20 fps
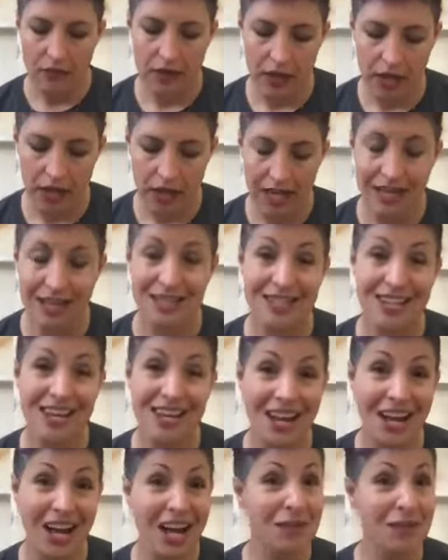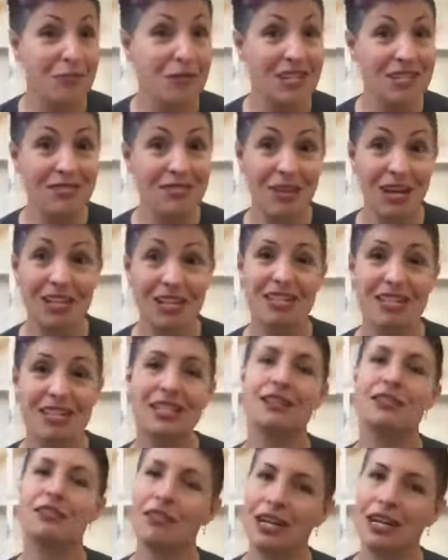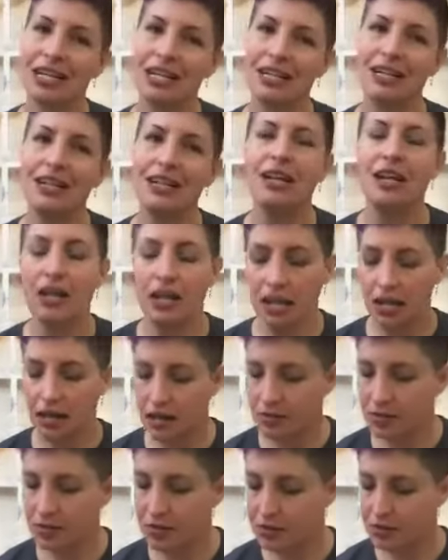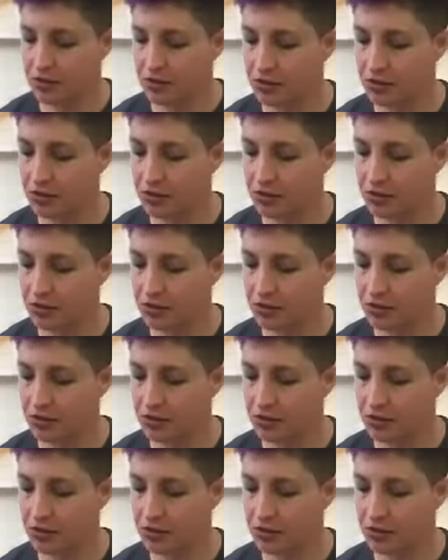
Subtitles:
And I resurrected it. Granted, it was,